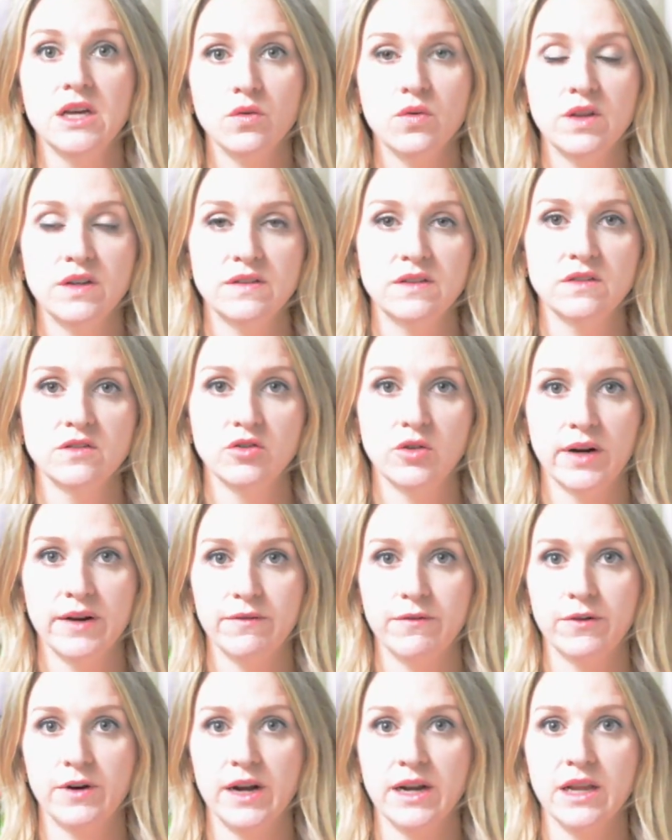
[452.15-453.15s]
So this is
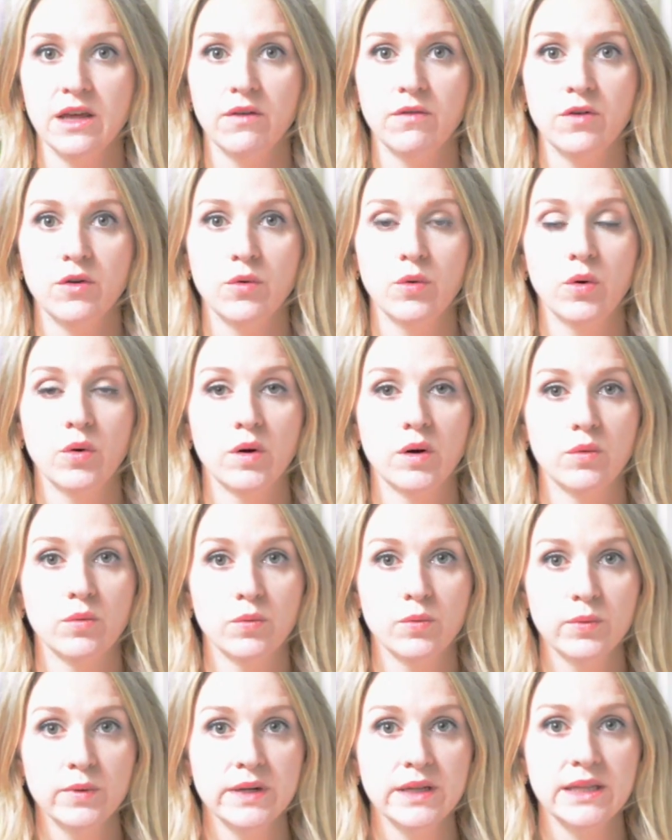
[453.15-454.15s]
great for any of you who are
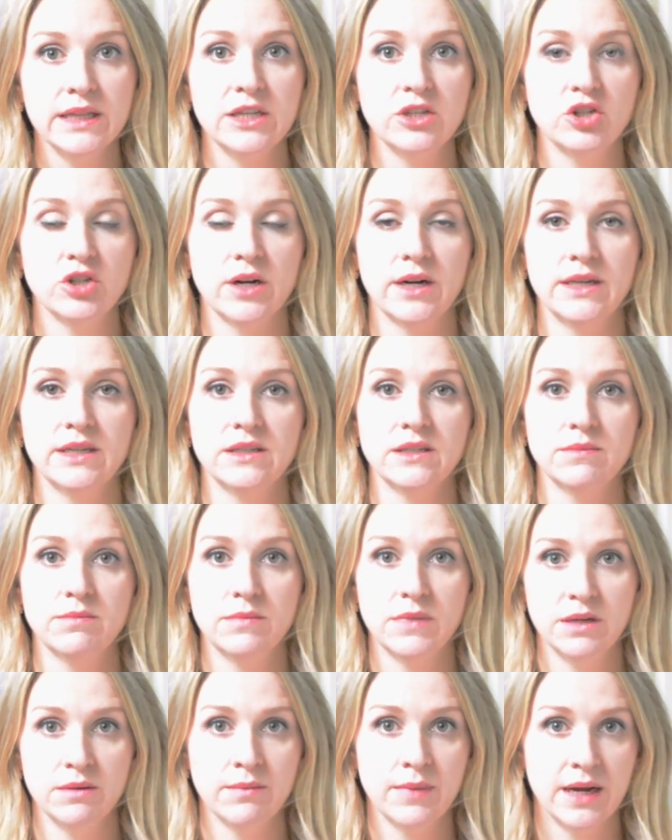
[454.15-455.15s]
really trying to
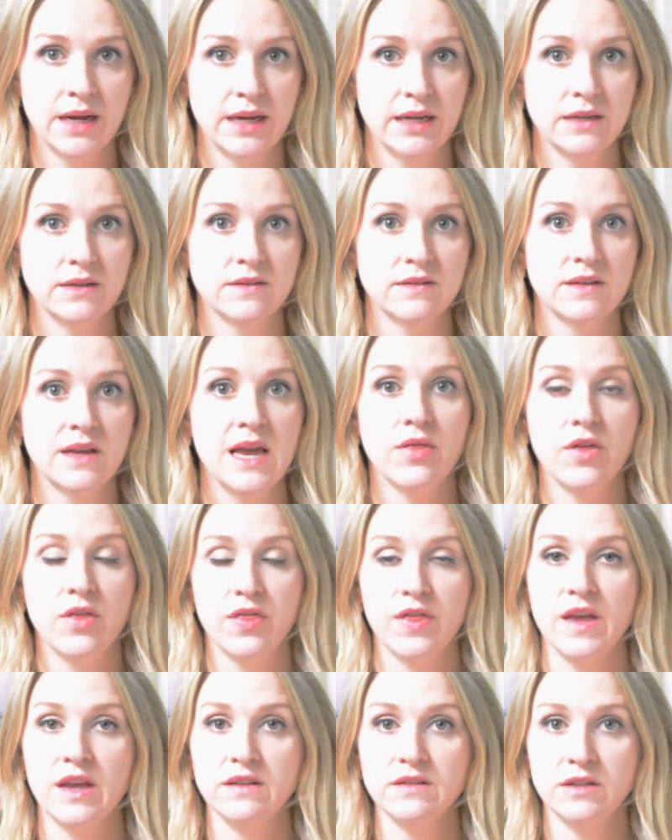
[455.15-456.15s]
minimize the
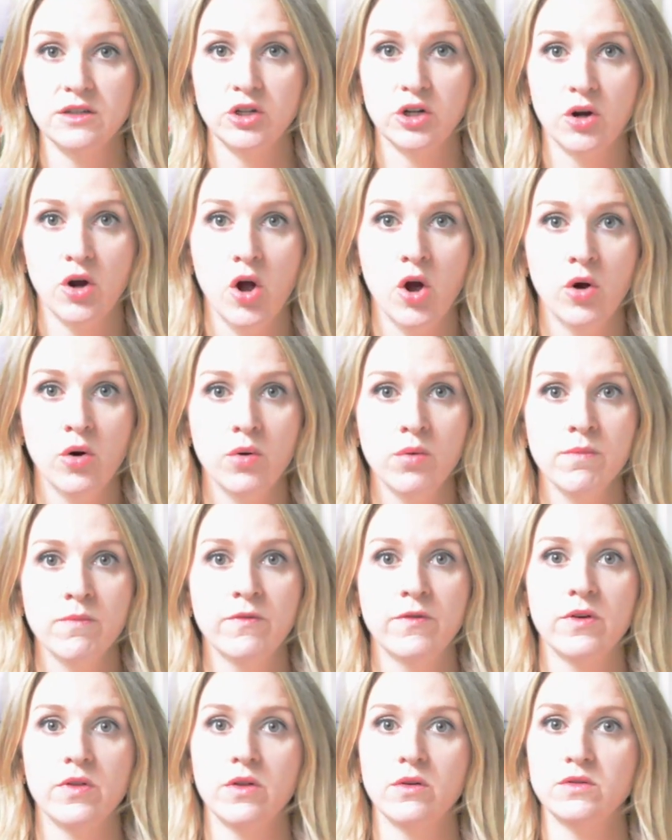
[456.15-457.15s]
things in your home,
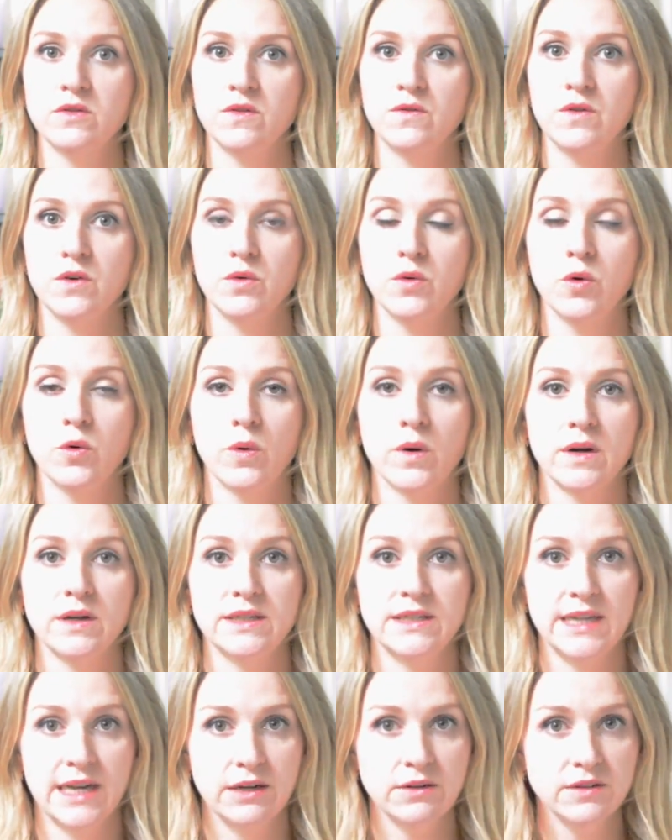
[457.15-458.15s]
for those of you who are
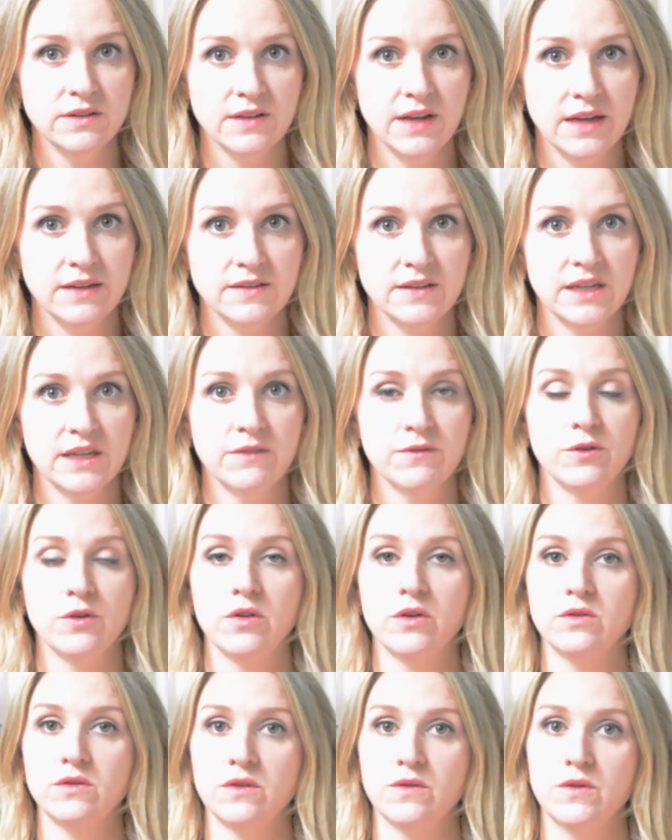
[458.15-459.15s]
downsizing, for
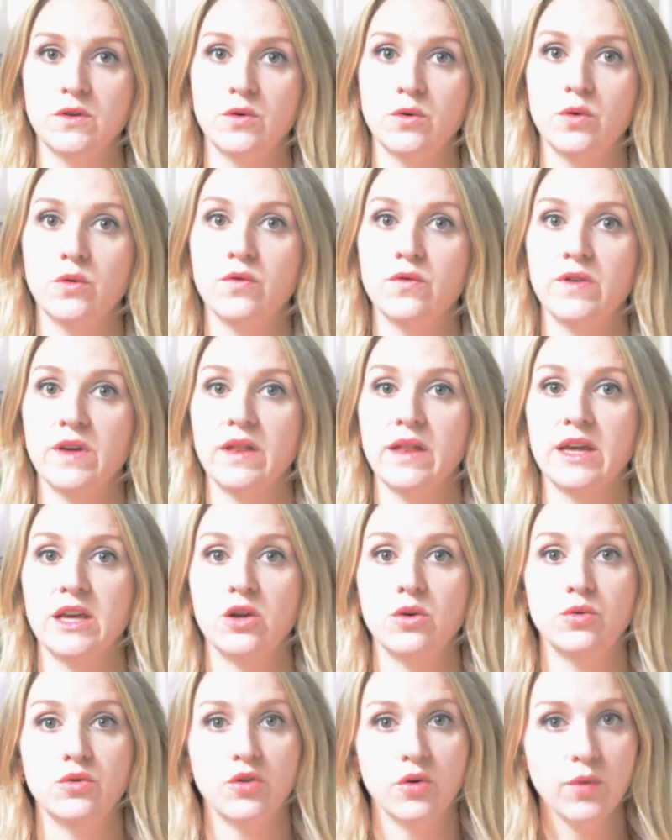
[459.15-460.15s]
those of you who feel
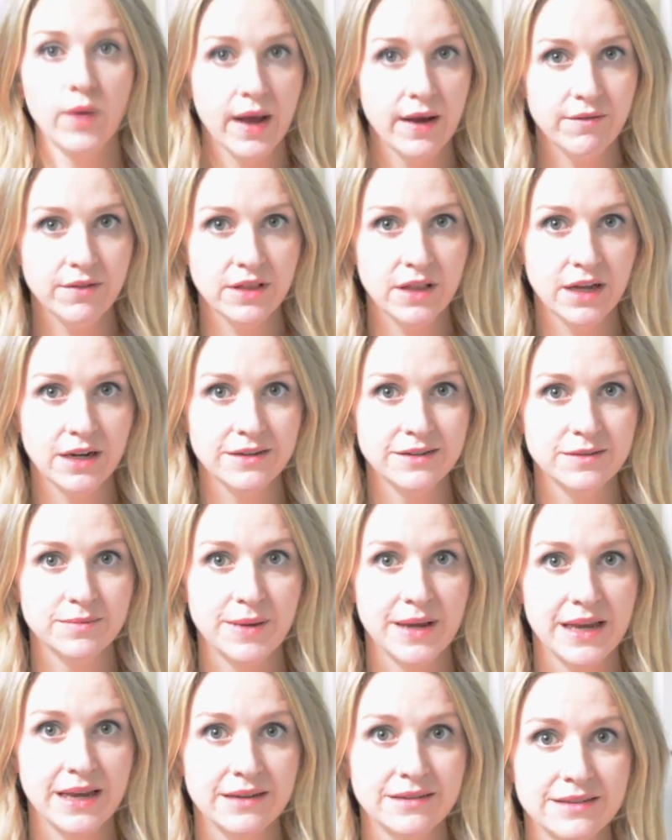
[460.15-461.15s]
like you don't have a lot of
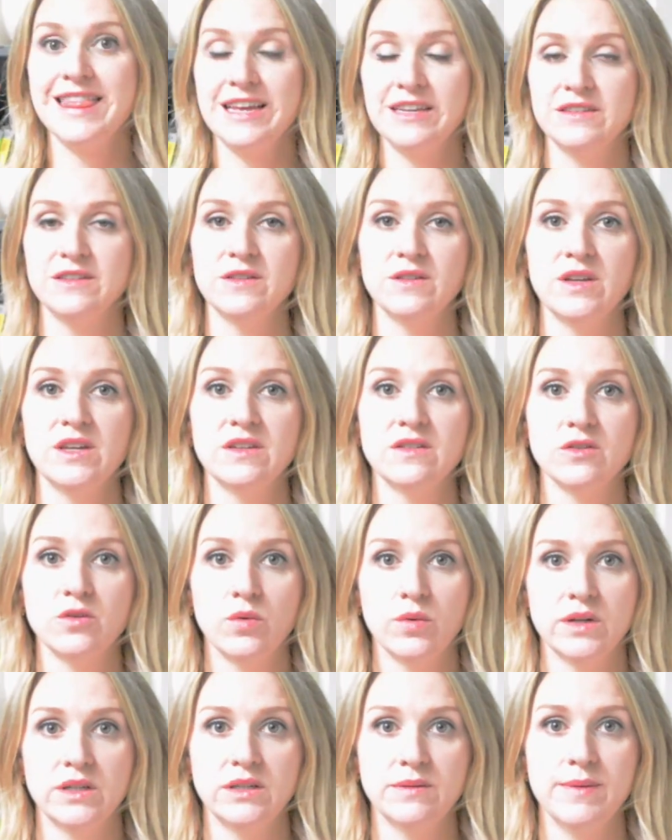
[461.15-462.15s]
space. This is
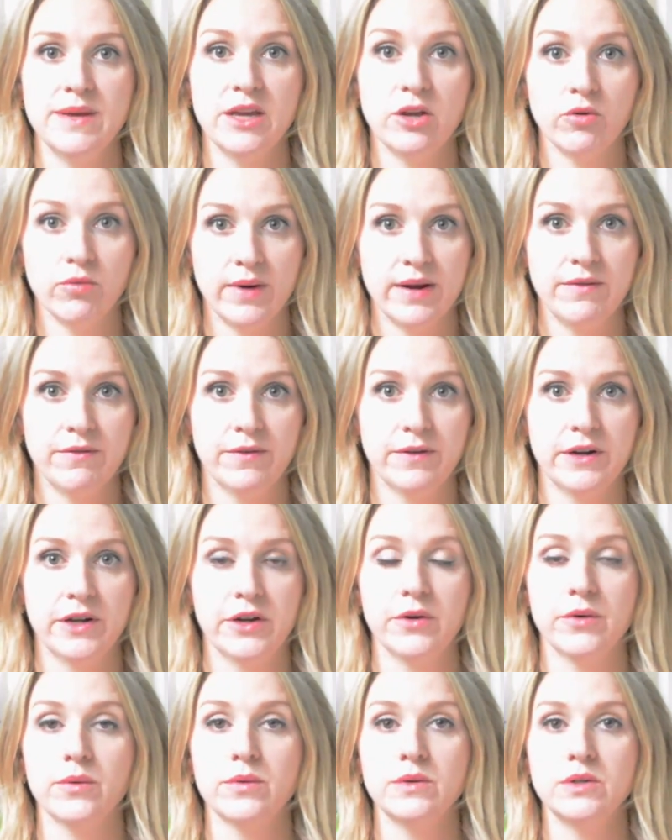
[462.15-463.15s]
going to be great for
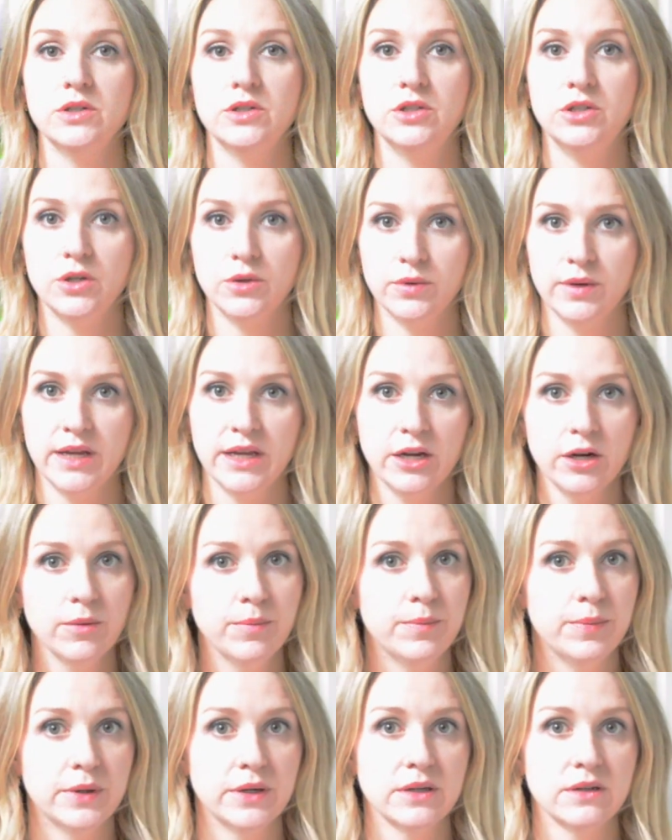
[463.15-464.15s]
you. Donate your
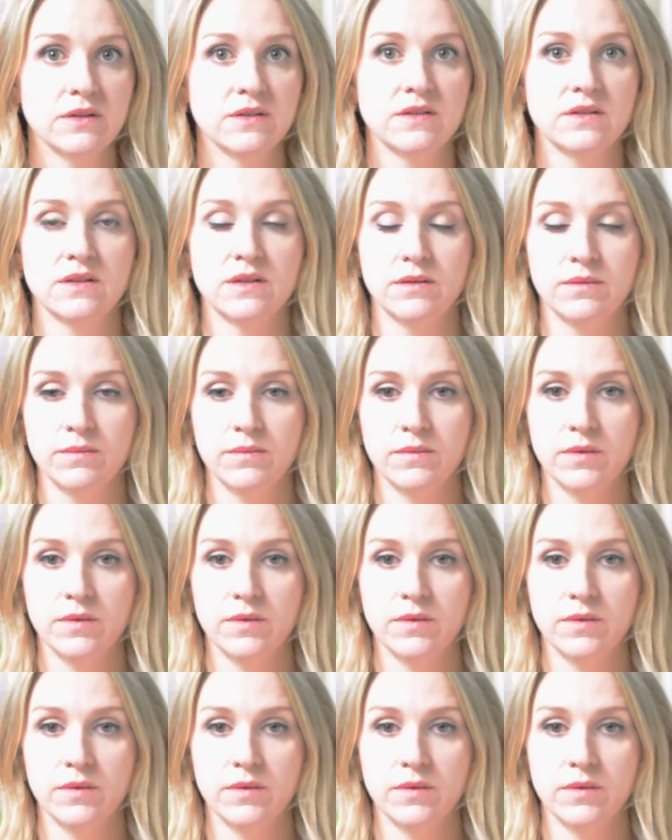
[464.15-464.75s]
books.